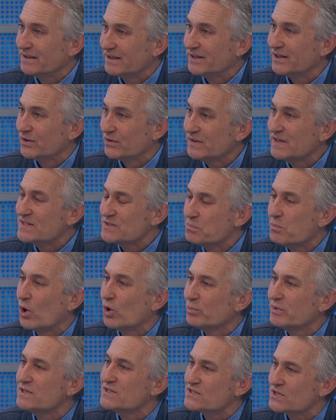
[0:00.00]
you know, these
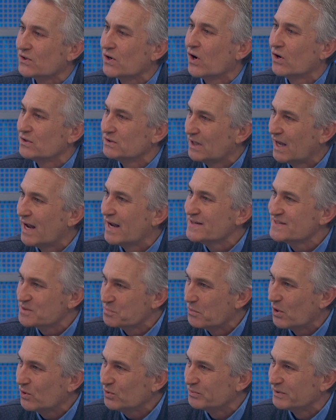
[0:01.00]
moments are our last
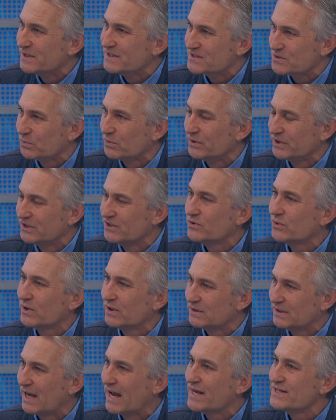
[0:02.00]
moments. We're into
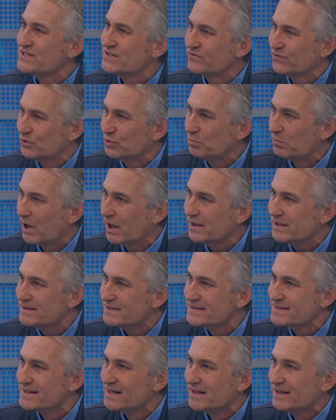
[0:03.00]
our last few
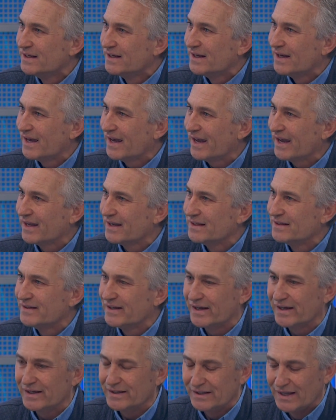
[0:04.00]
months. You never know. And
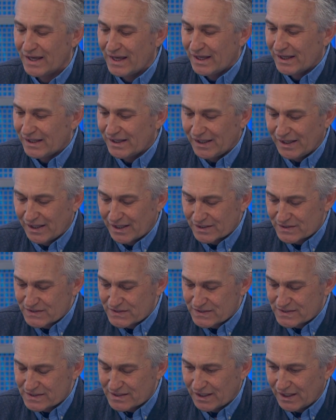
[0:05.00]
uh,
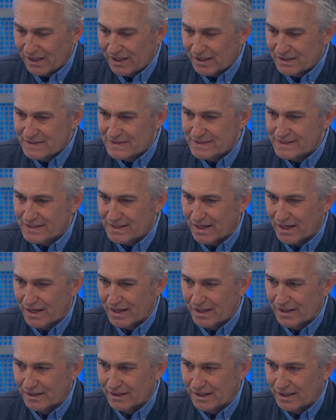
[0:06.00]
it's, it's,
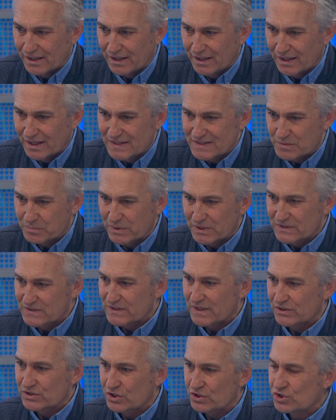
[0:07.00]
uh, it's been
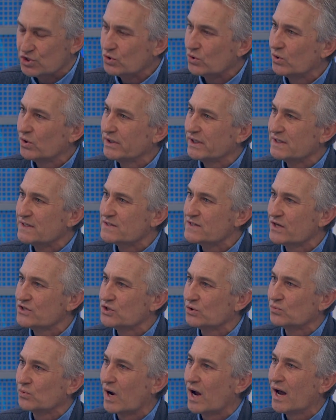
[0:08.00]
such a joy and such
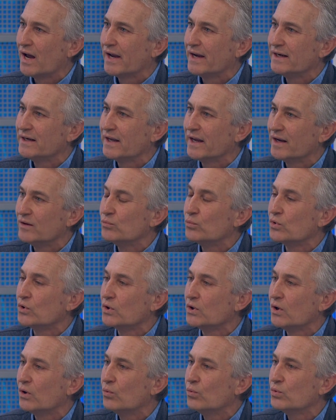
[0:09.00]
a ride, and
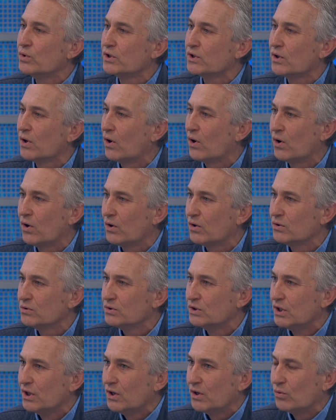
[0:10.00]
we're, we're all
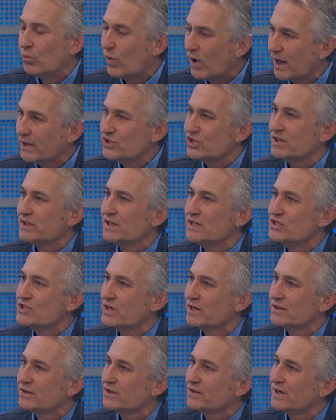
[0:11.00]
watching each
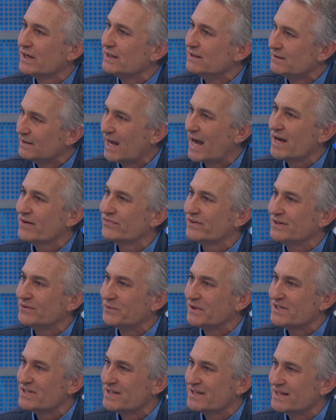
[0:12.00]
other and laughing
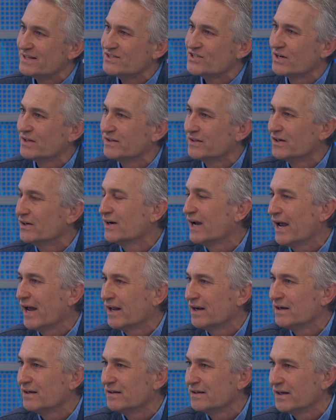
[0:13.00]
with each other,
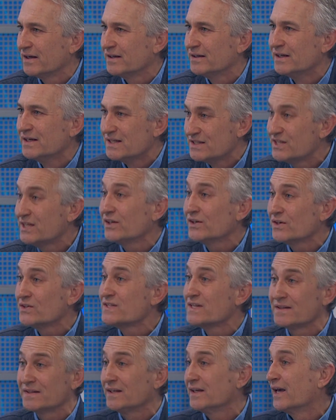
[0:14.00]
and uh, tears
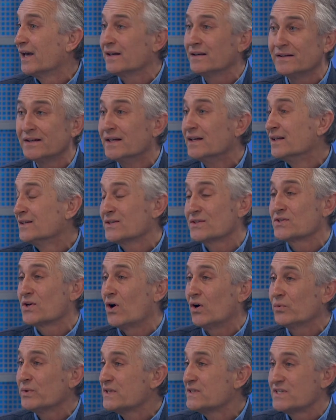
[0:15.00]
at the end. There's
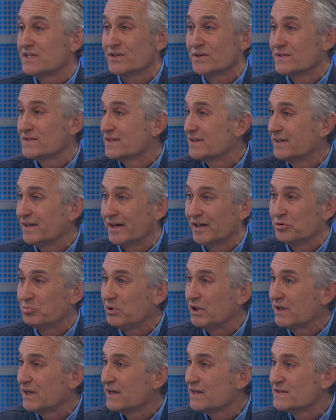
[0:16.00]
always tears at the end
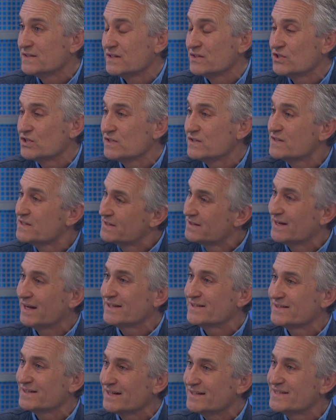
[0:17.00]
because it's just,
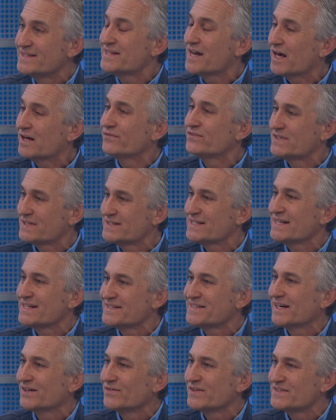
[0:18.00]
it's it's tough to sing
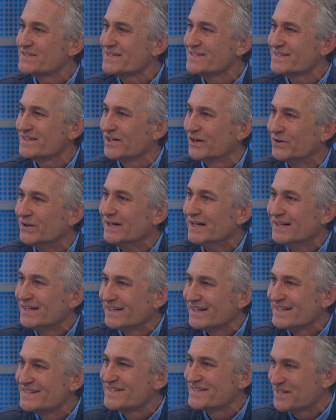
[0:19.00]
San Francisco.
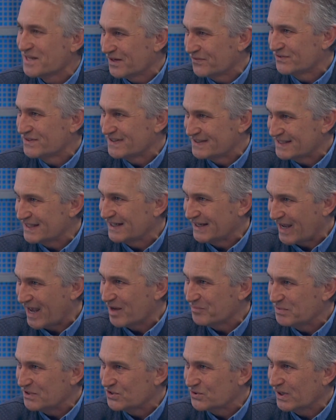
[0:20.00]
It's tough to sing
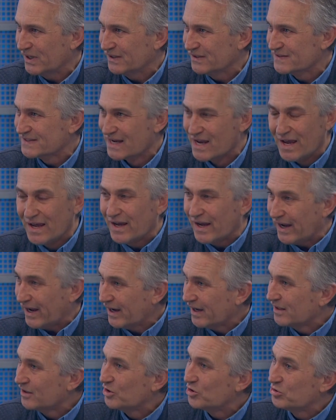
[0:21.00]
Happy Trails.
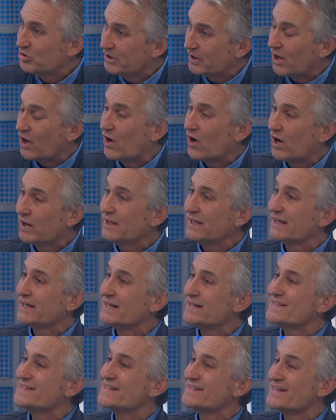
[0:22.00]
And the
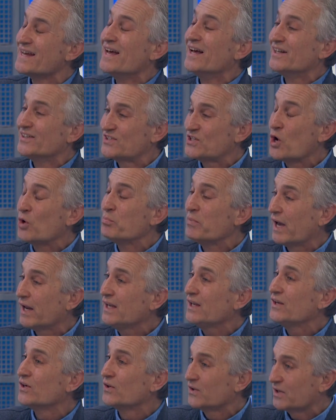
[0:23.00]
audience is, so
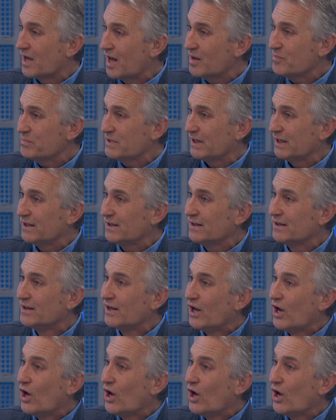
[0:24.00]
many are coming